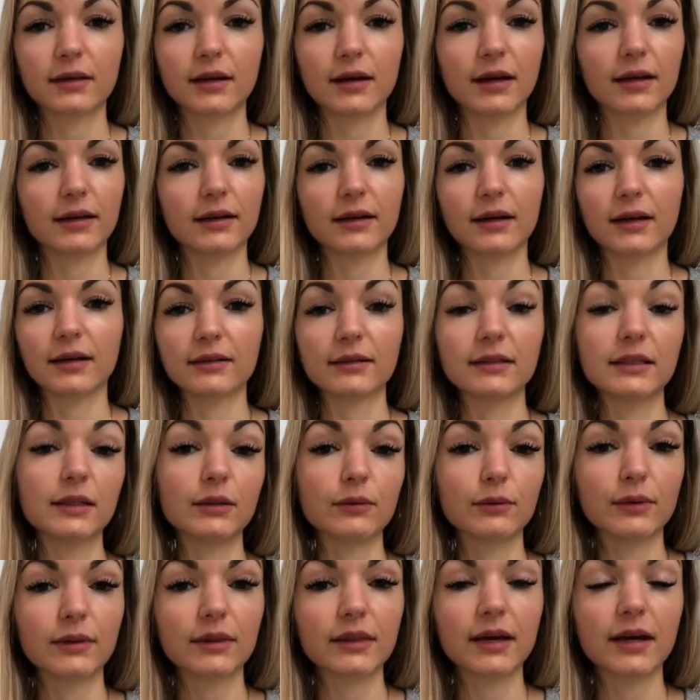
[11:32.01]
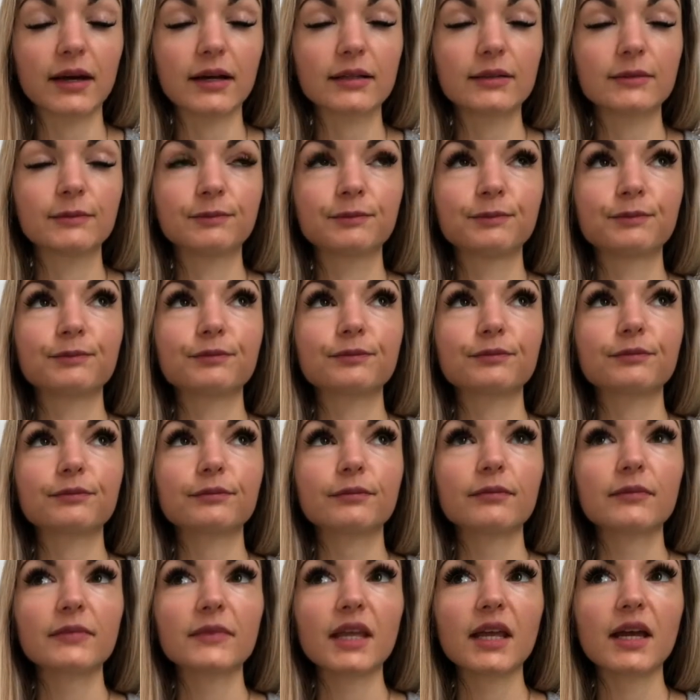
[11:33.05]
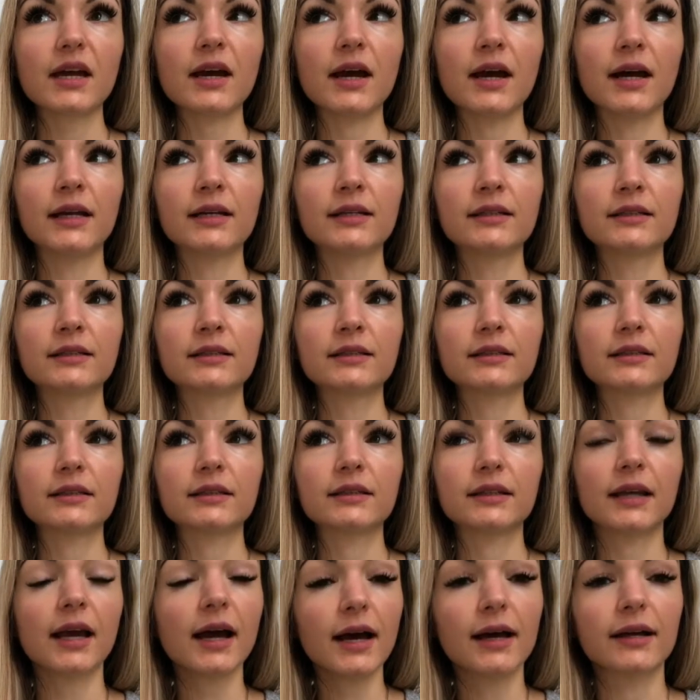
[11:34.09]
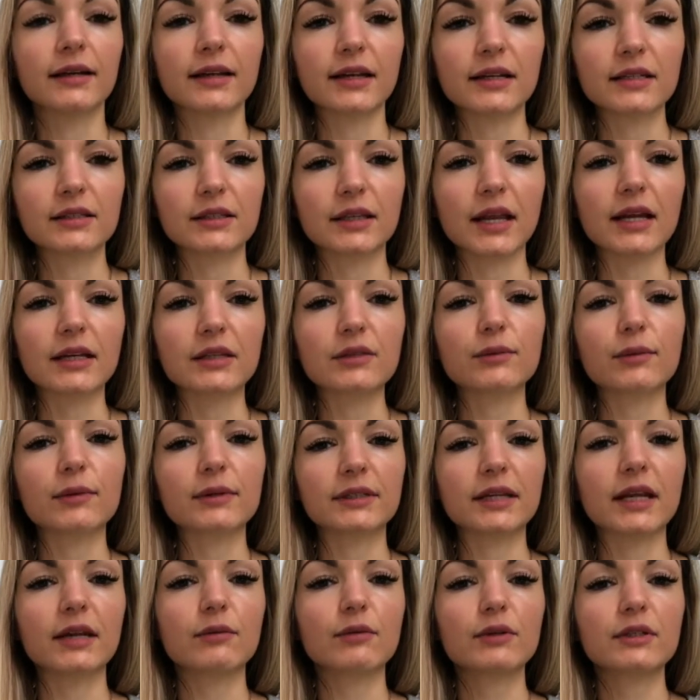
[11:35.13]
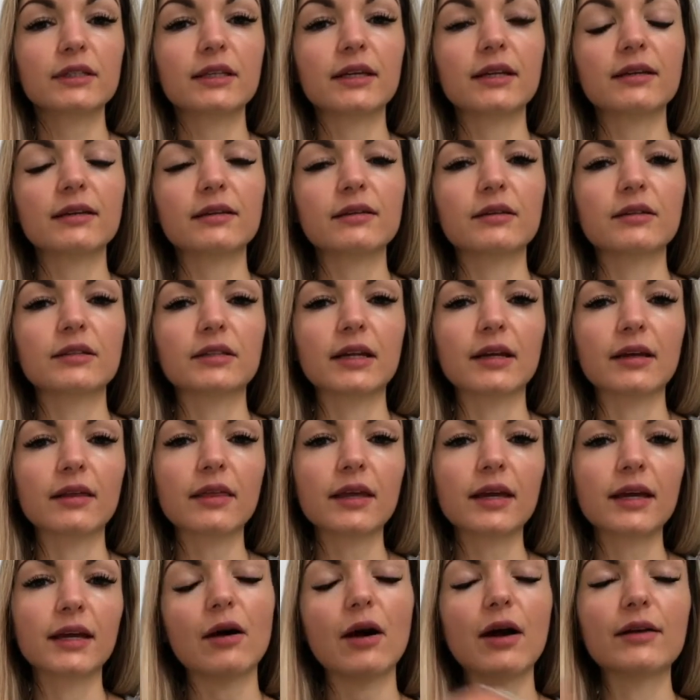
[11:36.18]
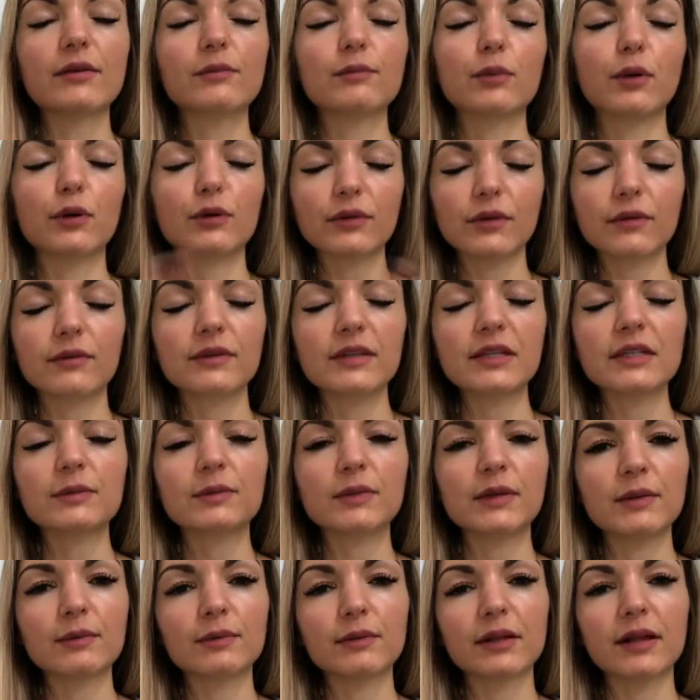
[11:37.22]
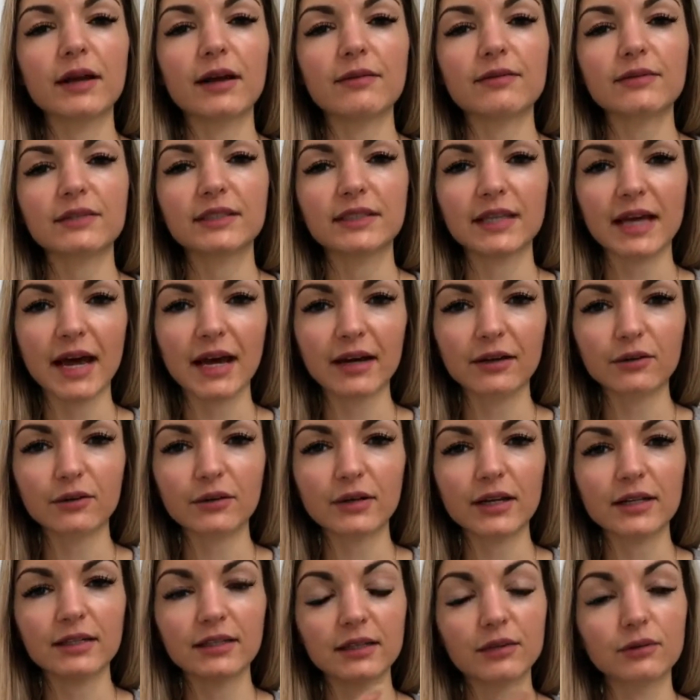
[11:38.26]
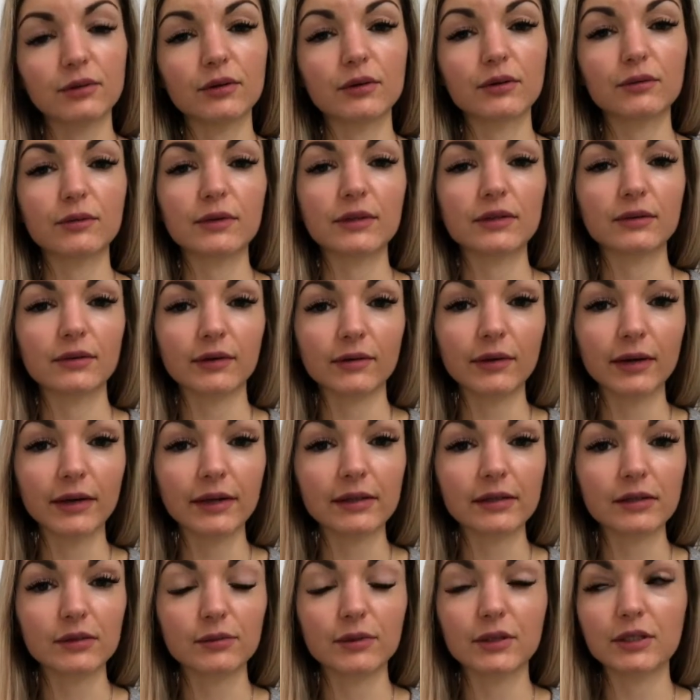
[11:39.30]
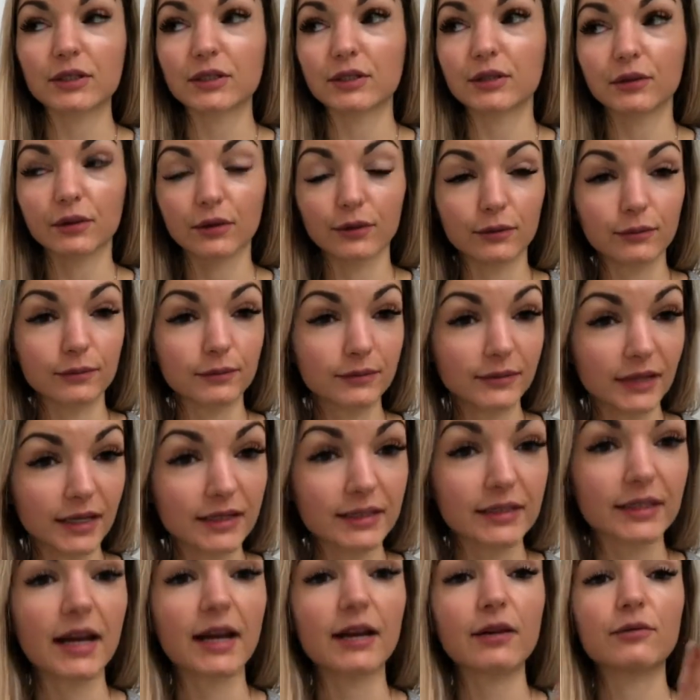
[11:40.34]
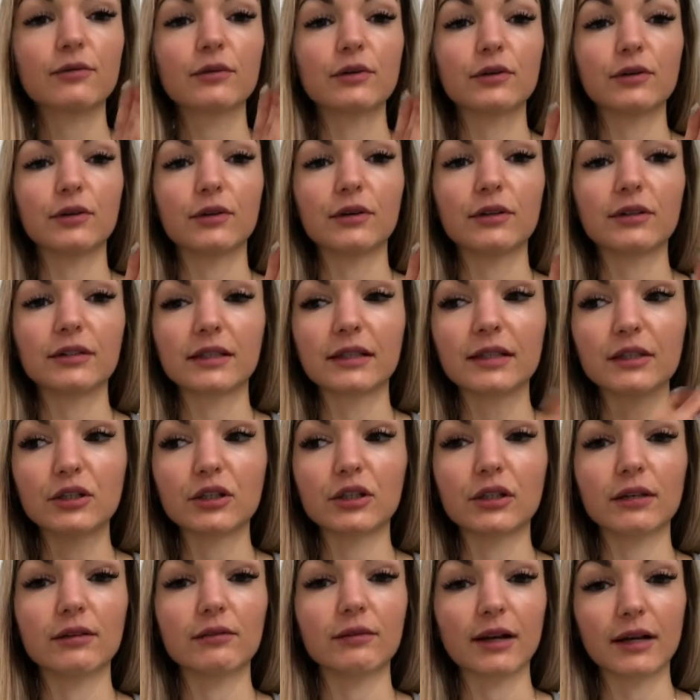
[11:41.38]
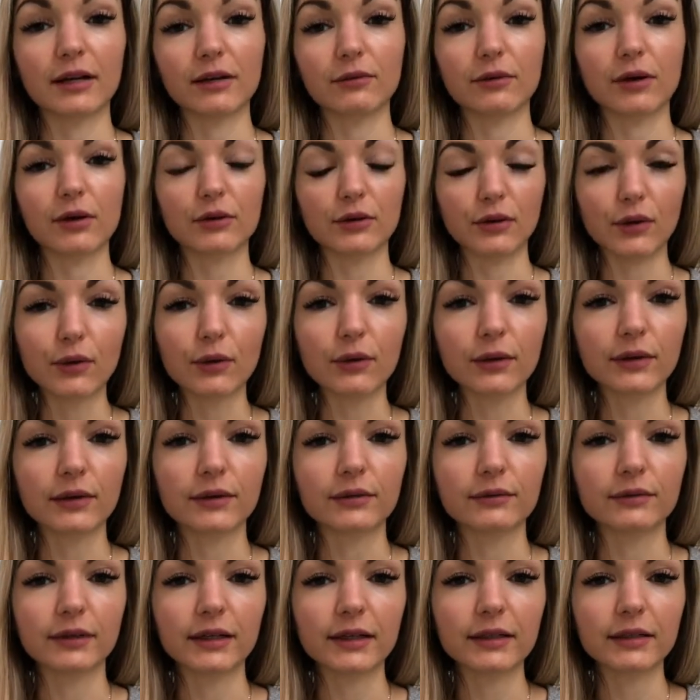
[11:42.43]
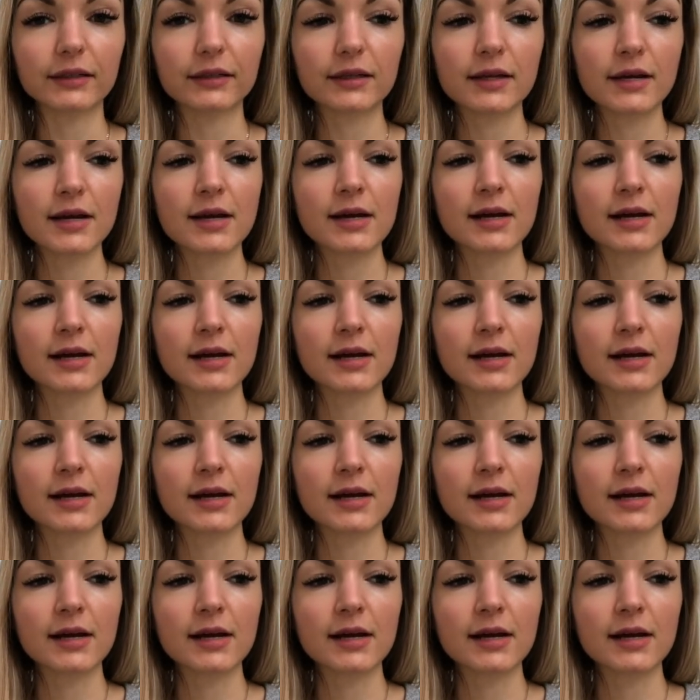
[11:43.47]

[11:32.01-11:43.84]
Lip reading: I can't deal with that. And that was the interesting thing. And both of these people have Saturn at 0 degrees Aquarius, which, their Saturn return is literally right around the corner, right?